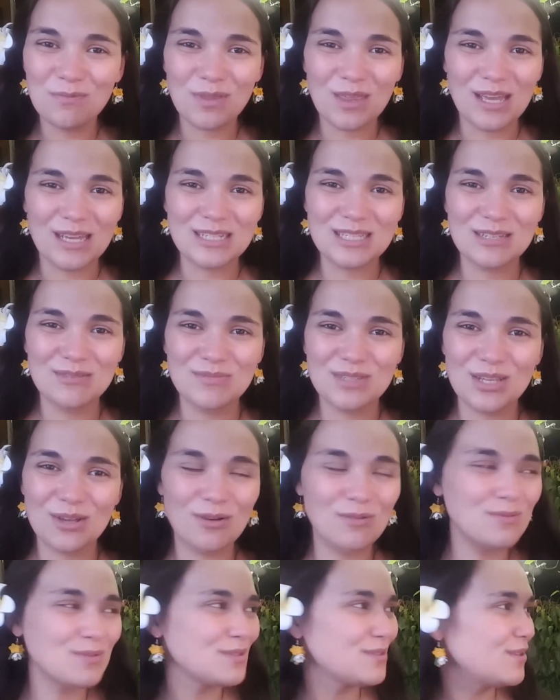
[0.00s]
blossoms that
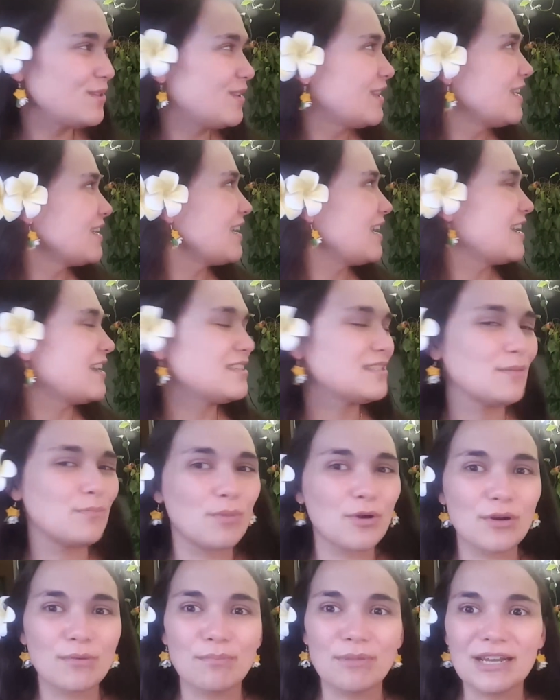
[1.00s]
almost look like, I guess, a
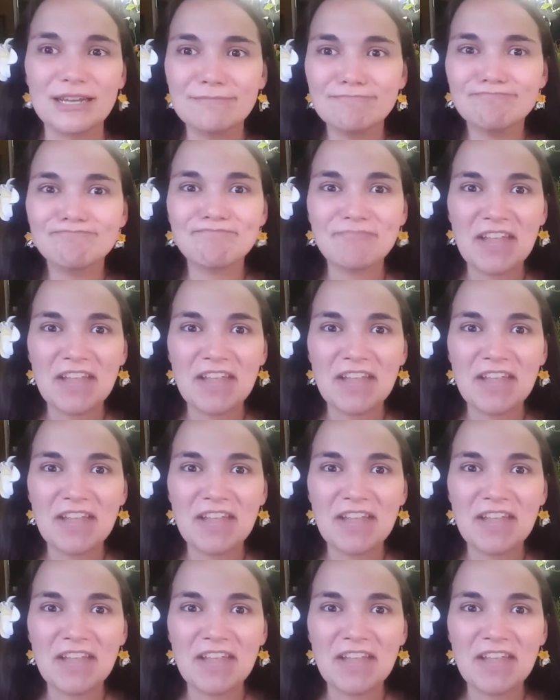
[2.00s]
bird butt.